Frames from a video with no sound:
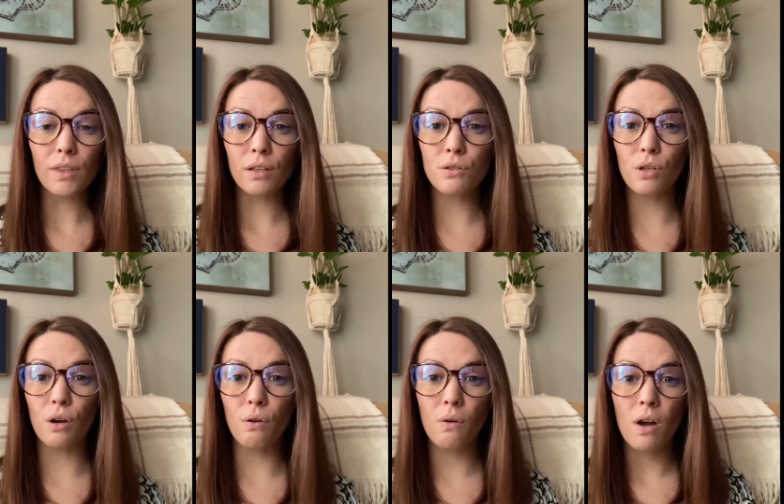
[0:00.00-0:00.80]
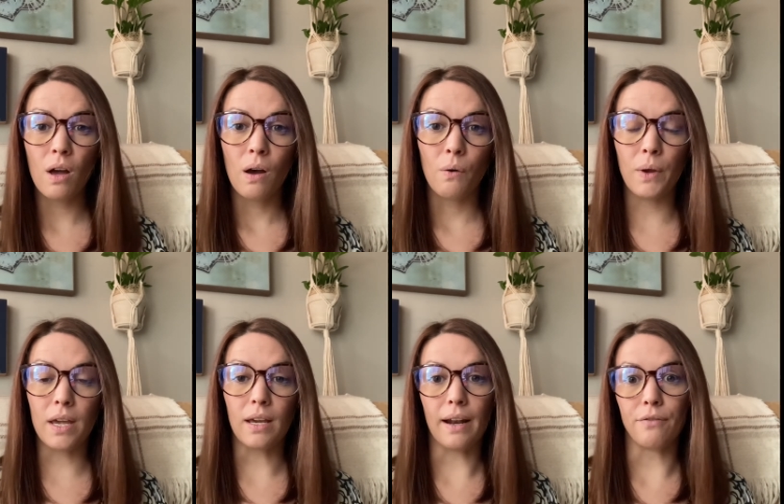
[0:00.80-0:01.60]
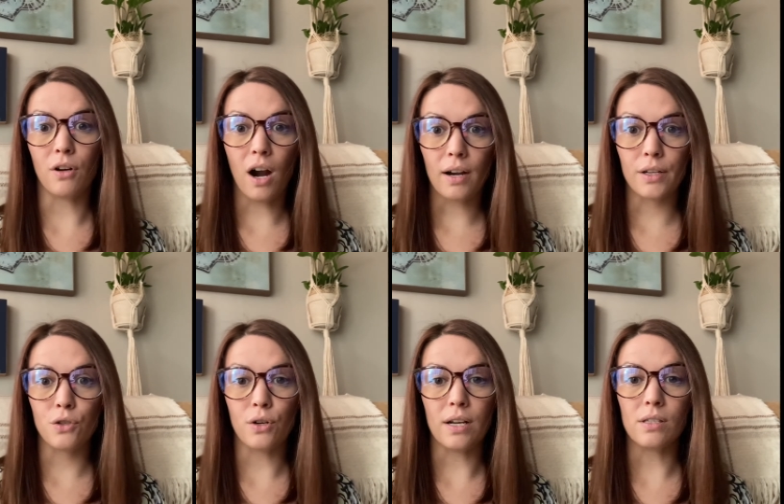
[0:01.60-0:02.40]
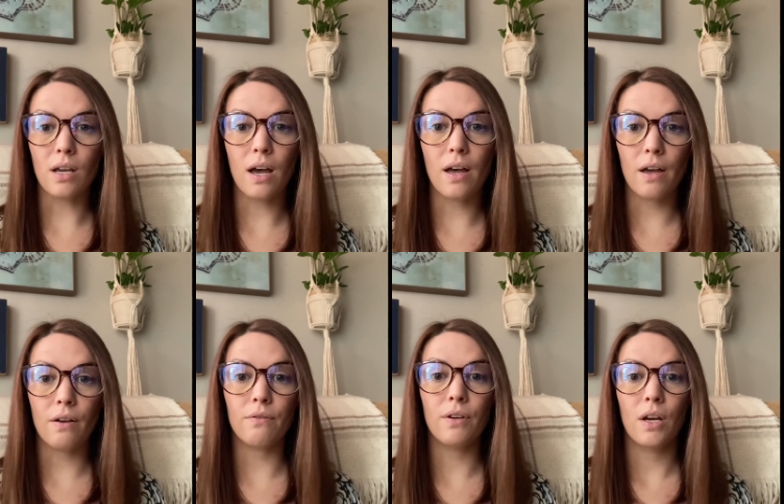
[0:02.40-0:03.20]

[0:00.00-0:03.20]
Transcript: So we could have chronic stress of